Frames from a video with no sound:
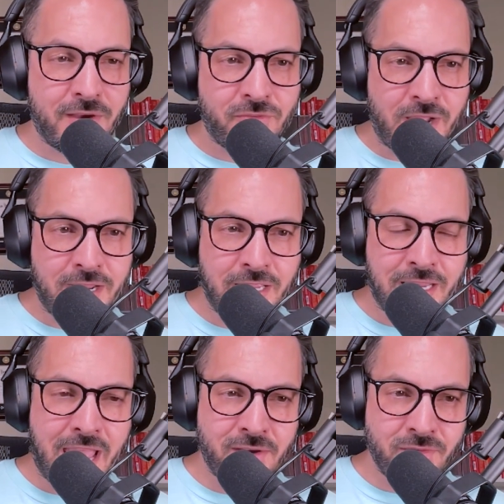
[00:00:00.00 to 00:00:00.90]
finding
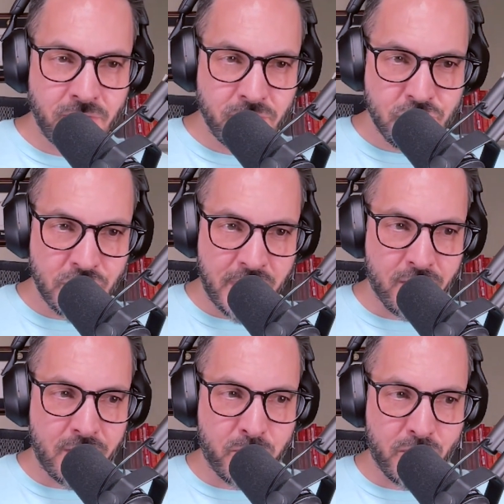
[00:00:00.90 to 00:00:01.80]
an
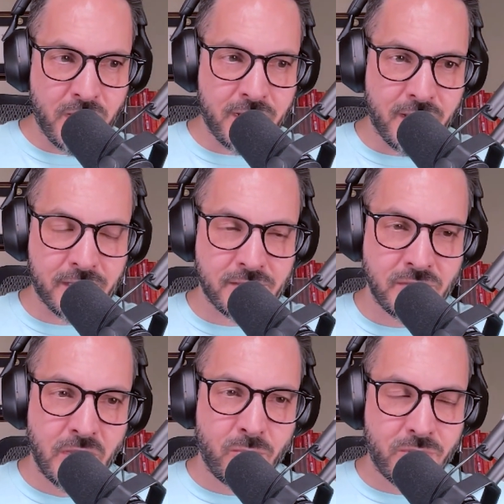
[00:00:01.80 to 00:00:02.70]
evolutionary
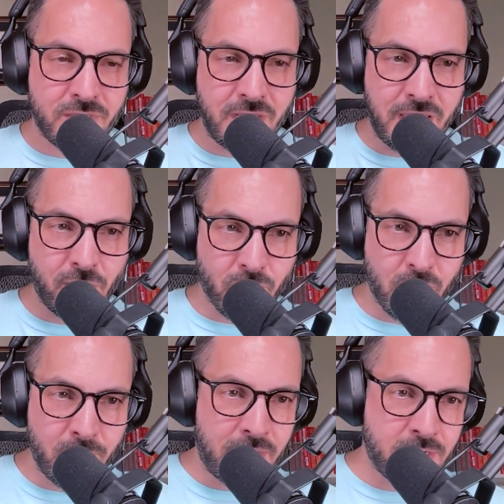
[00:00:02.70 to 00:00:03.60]
product within a
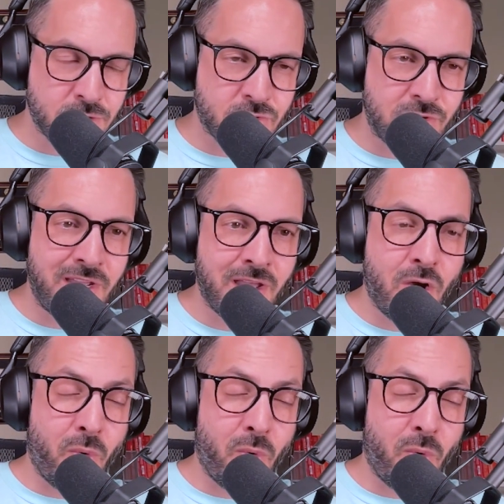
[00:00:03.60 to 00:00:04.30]
growing industry